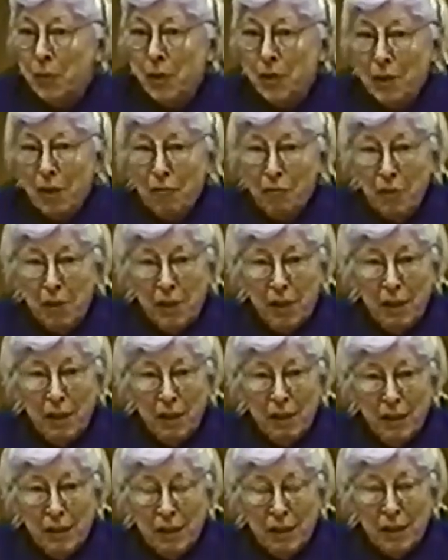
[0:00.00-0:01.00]
with
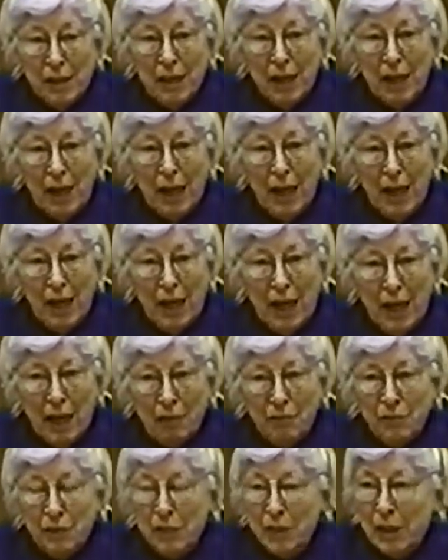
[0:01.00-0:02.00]
everything, I
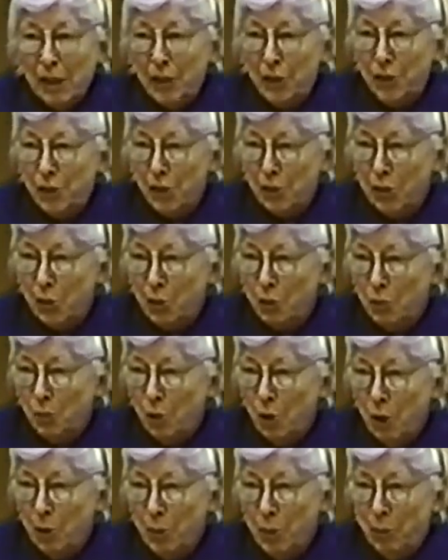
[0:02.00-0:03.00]
have a daughter,
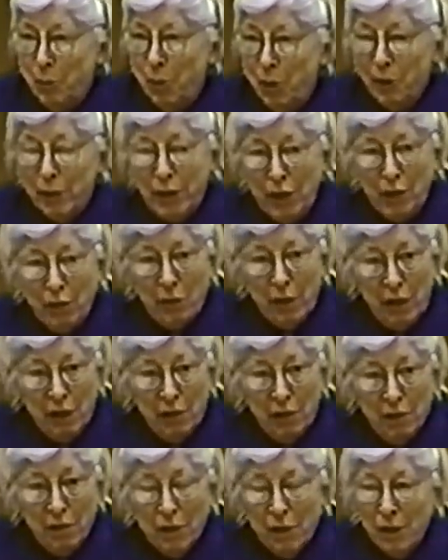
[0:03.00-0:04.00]
Robin Murray
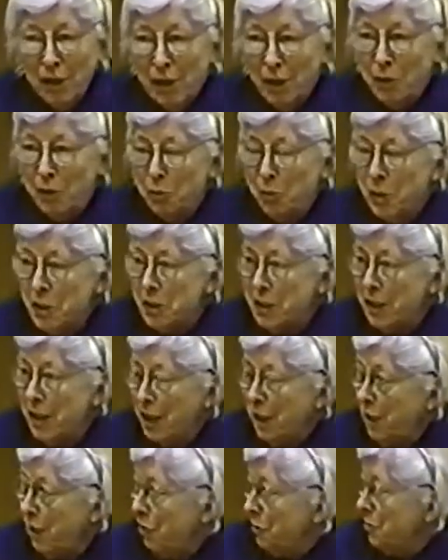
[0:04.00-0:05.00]
O'Hair, who is
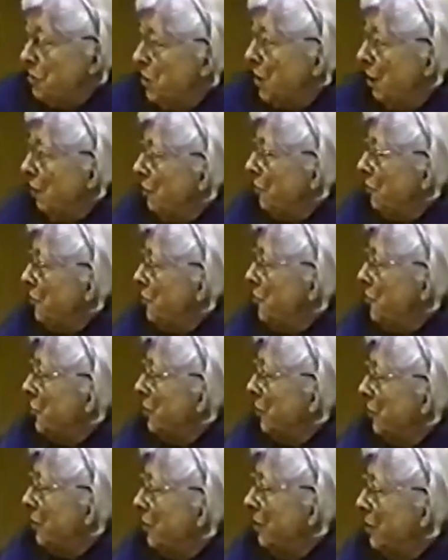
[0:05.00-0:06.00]
10 years younger than
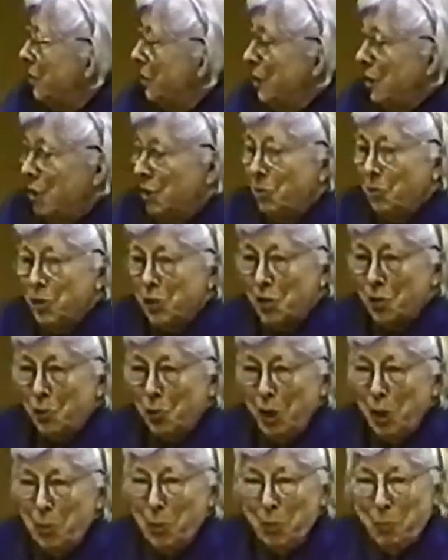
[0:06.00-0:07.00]
John, who is
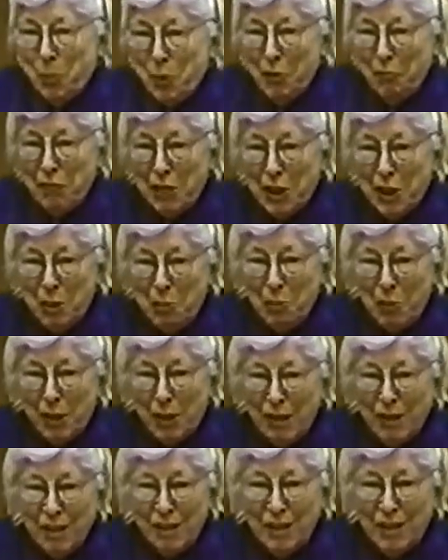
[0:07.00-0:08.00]
going to be perfectly
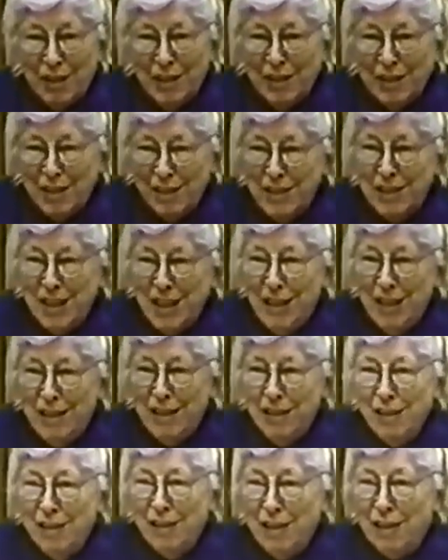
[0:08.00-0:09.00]
willing to take
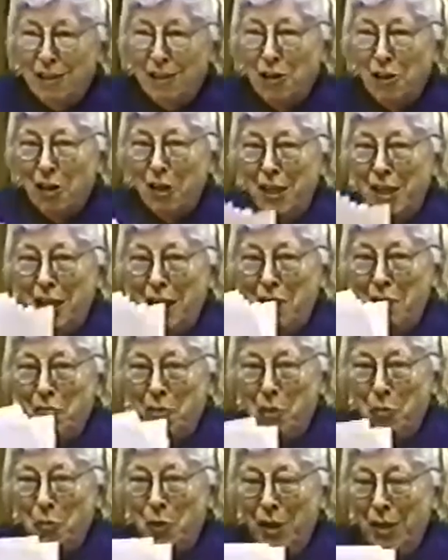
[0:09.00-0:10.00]
on
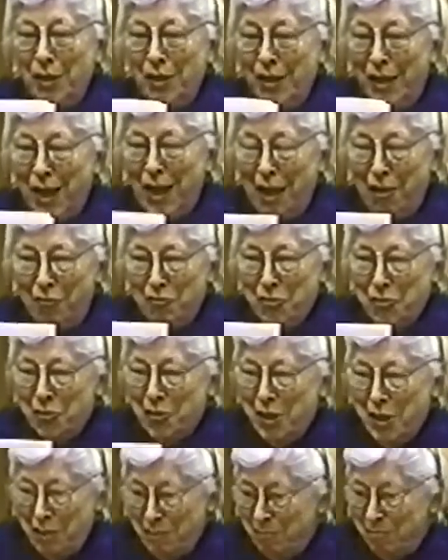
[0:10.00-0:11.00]
everyone
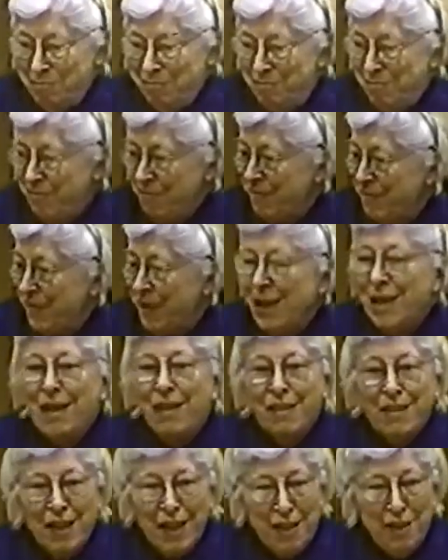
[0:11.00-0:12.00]
after him.
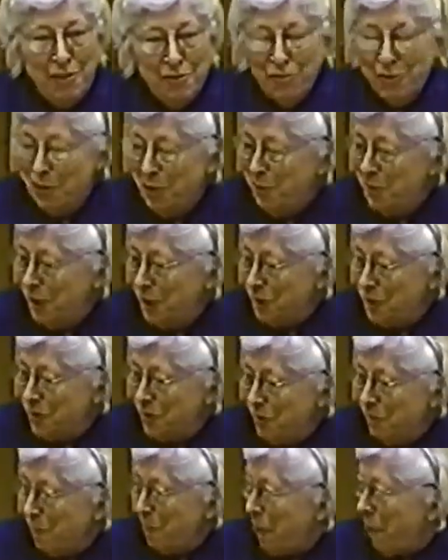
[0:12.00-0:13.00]
Thank you very
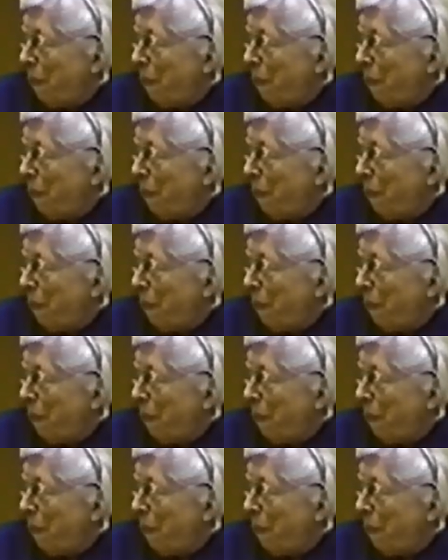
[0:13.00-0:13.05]
much.